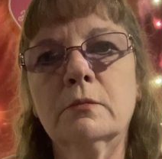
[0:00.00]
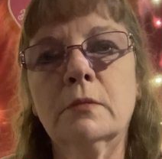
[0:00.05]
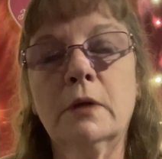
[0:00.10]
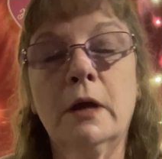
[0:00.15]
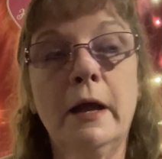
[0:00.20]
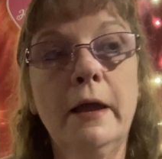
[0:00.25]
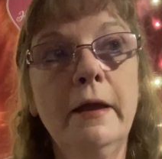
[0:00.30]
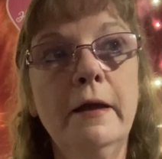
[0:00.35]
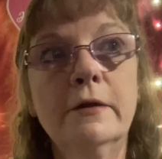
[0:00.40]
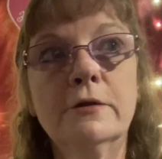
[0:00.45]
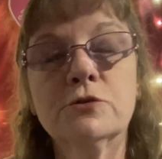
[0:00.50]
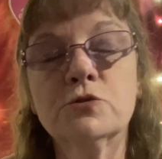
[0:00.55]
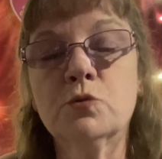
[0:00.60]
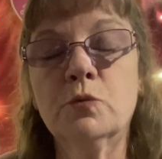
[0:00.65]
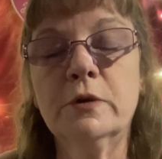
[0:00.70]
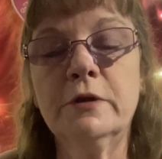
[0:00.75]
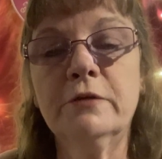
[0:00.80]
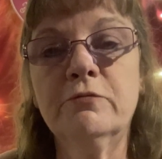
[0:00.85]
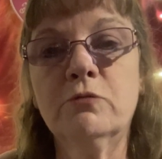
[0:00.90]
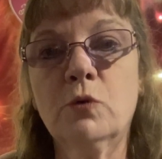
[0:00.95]
I had a
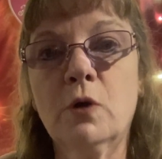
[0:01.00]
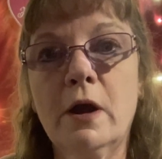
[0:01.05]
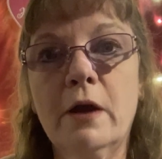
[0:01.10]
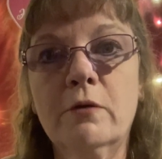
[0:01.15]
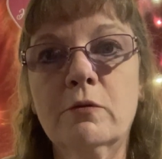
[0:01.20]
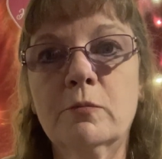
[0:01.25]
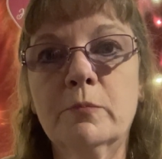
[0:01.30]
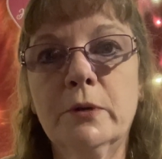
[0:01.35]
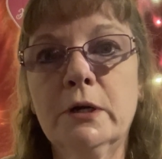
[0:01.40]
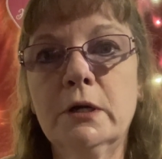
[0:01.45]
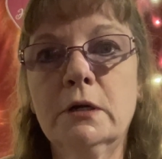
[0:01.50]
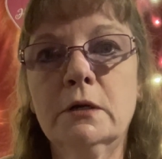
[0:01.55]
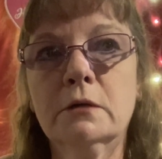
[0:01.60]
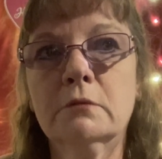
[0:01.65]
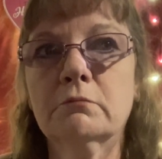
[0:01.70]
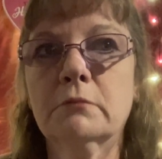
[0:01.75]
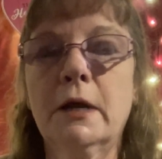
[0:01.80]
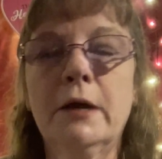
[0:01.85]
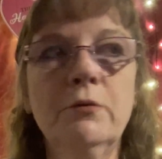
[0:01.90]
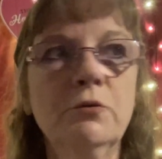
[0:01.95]
24-hour bug.
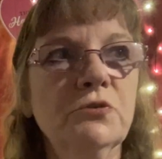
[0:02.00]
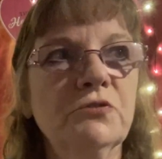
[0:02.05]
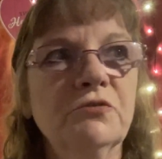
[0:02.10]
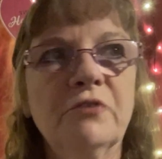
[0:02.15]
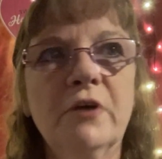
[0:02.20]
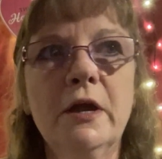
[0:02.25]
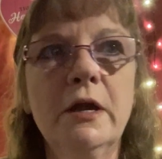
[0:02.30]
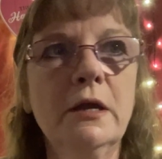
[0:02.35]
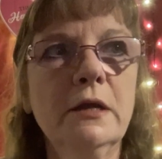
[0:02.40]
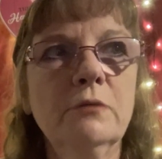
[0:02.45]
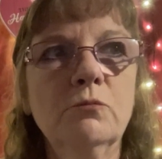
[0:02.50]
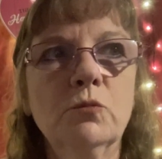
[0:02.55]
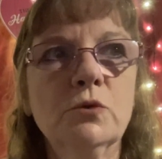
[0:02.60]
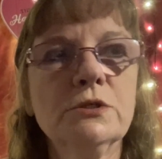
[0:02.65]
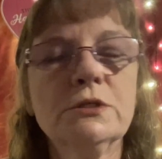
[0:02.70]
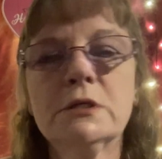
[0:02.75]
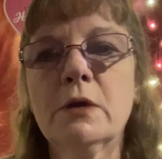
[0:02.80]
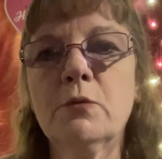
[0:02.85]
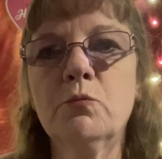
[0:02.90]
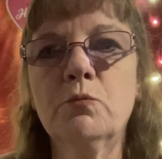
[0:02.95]
I was fine.
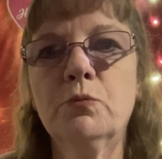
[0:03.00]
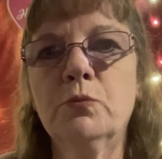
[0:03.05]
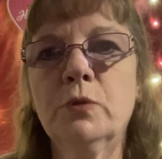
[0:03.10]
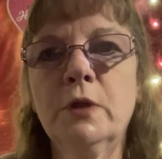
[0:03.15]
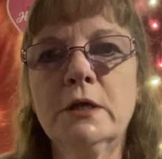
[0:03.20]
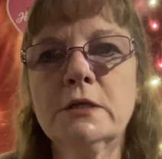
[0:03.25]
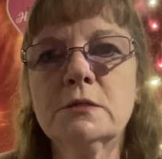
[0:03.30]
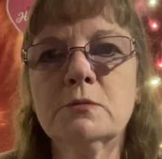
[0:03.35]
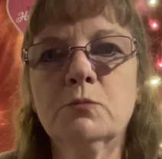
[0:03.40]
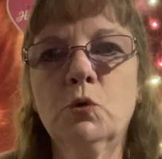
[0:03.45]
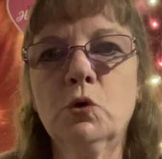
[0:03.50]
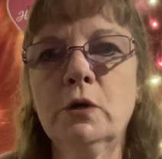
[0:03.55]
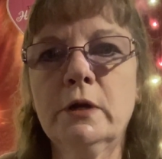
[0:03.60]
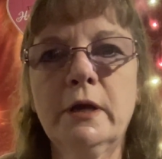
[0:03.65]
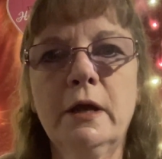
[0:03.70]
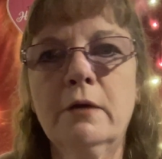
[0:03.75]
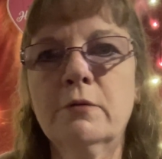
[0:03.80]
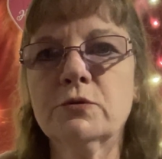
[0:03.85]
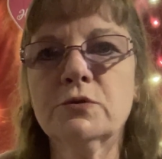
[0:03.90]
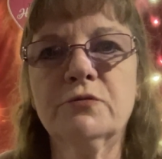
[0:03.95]
Next morning
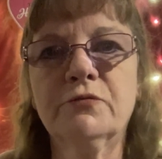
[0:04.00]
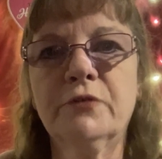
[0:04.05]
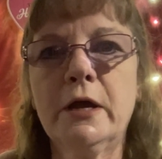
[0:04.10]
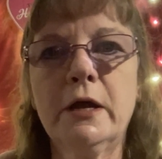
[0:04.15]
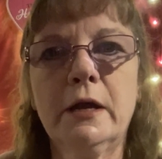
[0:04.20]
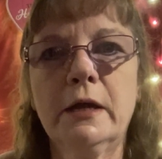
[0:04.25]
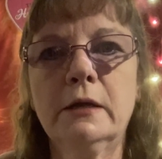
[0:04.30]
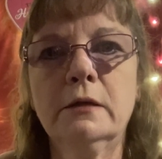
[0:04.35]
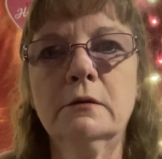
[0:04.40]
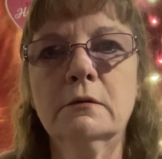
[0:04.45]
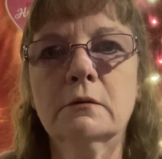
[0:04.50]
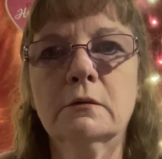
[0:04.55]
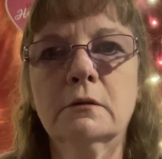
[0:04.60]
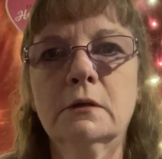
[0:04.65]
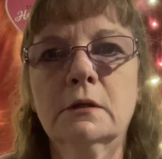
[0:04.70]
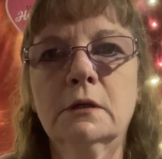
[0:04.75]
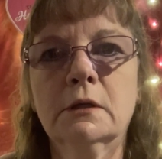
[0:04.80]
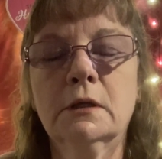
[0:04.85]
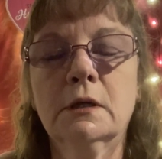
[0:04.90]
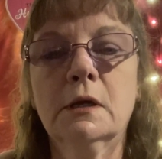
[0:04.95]
I was fine.
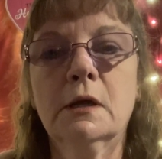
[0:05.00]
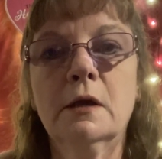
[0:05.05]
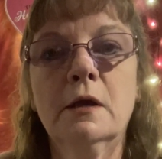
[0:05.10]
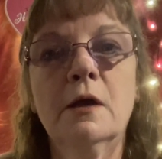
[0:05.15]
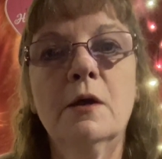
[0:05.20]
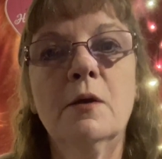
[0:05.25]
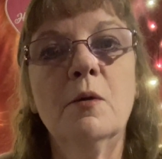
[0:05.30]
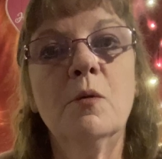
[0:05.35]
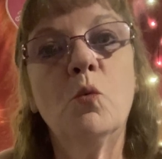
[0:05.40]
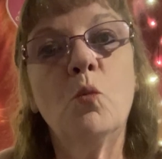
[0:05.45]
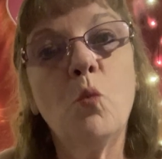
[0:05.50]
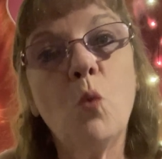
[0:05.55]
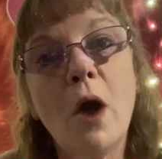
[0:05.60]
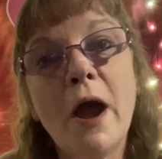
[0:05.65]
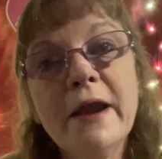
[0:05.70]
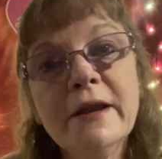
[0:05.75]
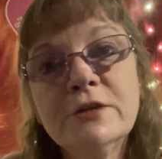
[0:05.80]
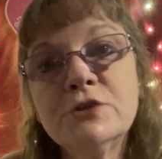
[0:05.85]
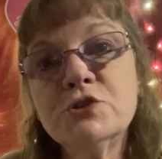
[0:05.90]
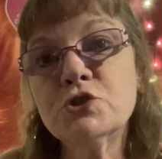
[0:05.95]
Why
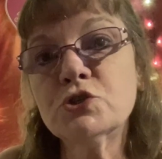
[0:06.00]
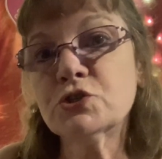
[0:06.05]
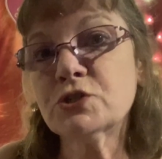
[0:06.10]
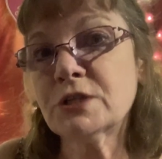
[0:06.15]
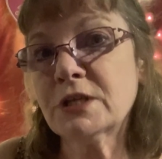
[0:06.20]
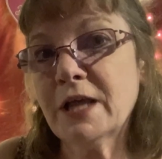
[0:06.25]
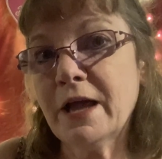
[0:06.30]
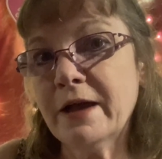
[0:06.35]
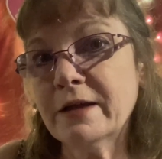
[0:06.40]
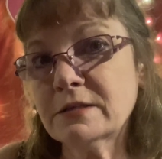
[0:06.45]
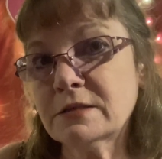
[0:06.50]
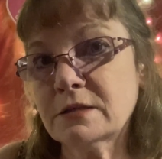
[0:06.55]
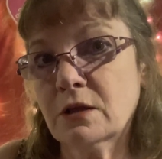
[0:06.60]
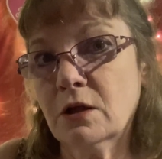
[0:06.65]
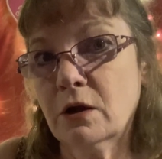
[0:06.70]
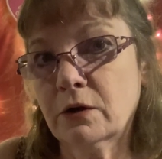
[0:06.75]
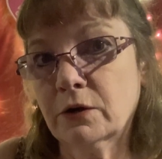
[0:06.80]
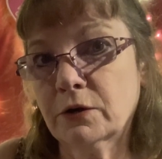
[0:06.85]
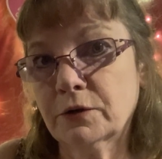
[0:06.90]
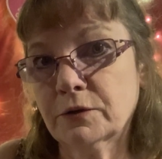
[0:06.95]
did yours last
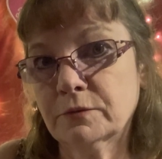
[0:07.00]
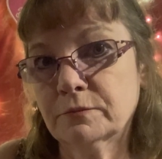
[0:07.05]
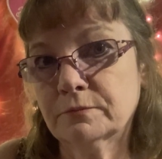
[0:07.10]
longer?